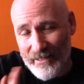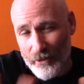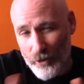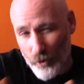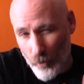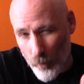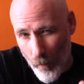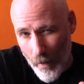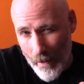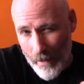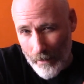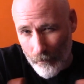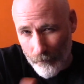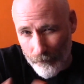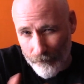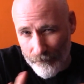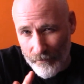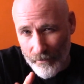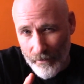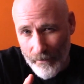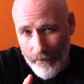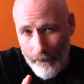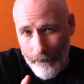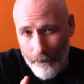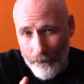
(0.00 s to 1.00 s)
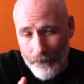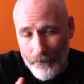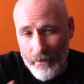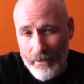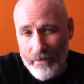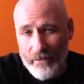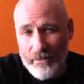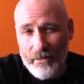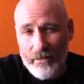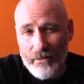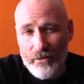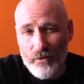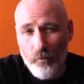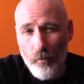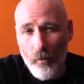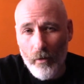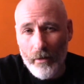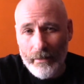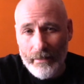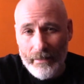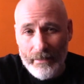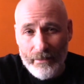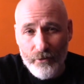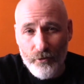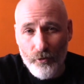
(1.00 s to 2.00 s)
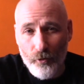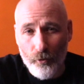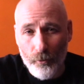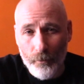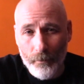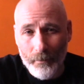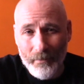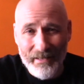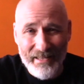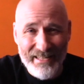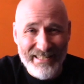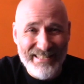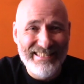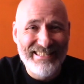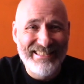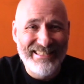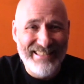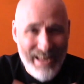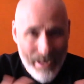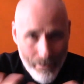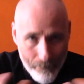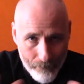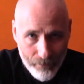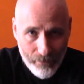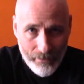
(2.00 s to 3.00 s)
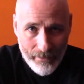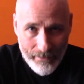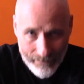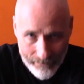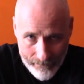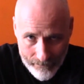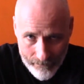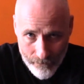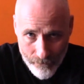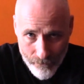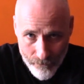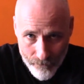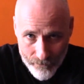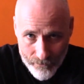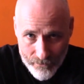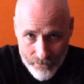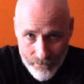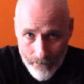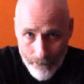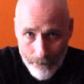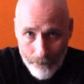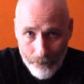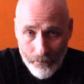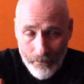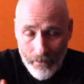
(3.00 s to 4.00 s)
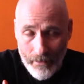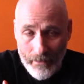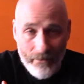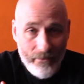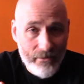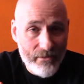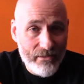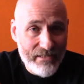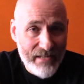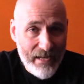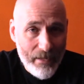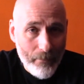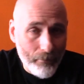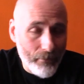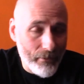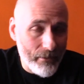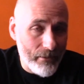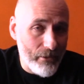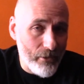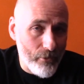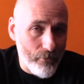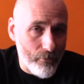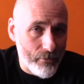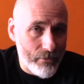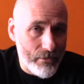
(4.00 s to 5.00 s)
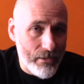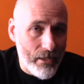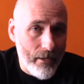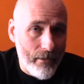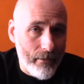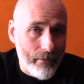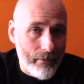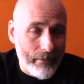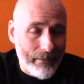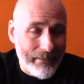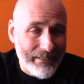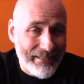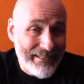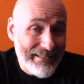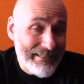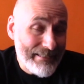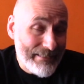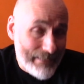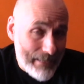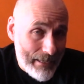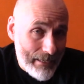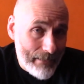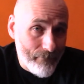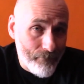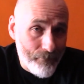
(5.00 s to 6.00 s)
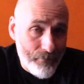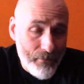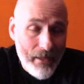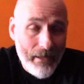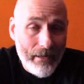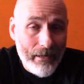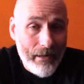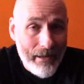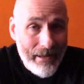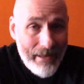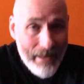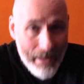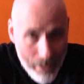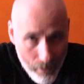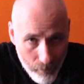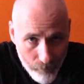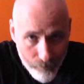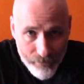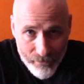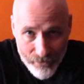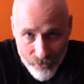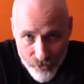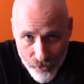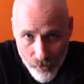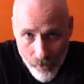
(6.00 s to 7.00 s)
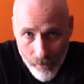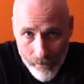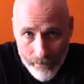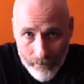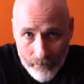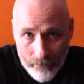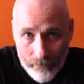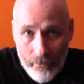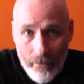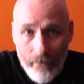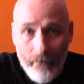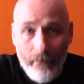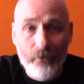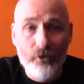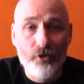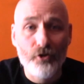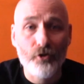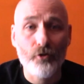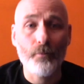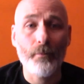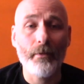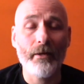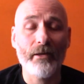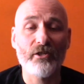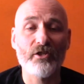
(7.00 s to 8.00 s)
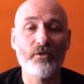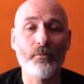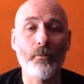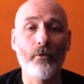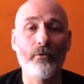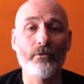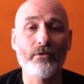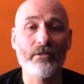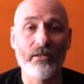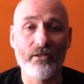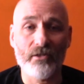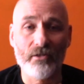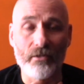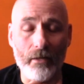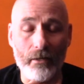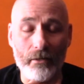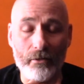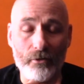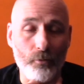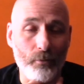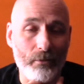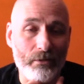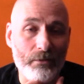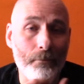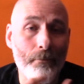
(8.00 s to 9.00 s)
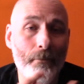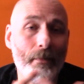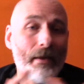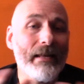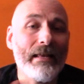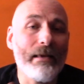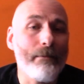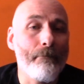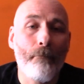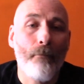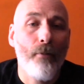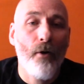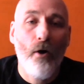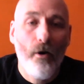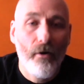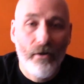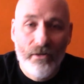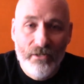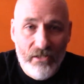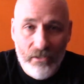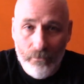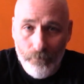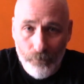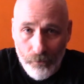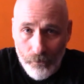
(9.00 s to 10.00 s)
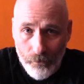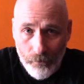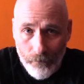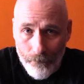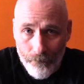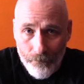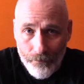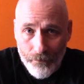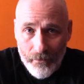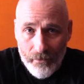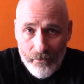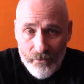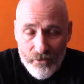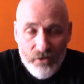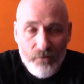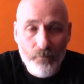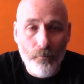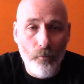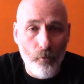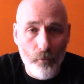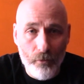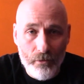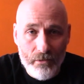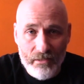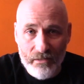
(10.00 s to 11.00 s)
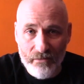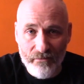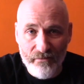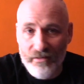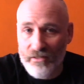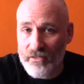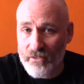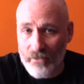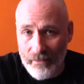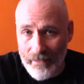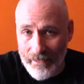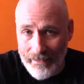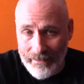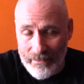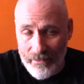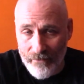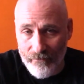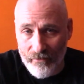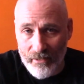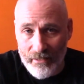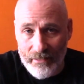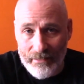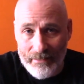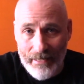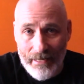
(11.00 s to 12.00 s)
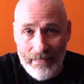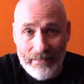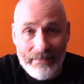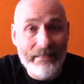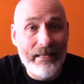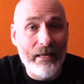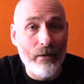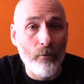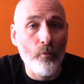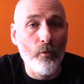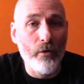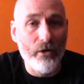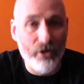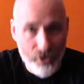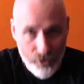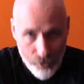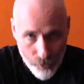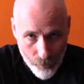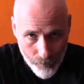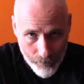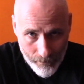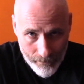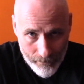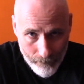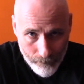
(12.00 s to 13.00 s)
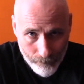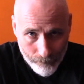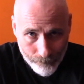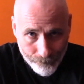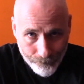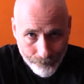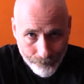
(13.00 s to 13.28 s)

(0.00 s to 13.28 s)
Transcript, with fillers: to twelve, this is what he termed the sampling years. And in the sampling years, he said that a healthy child should be exposed as, to as many possible sports and physical activities as they wish to be,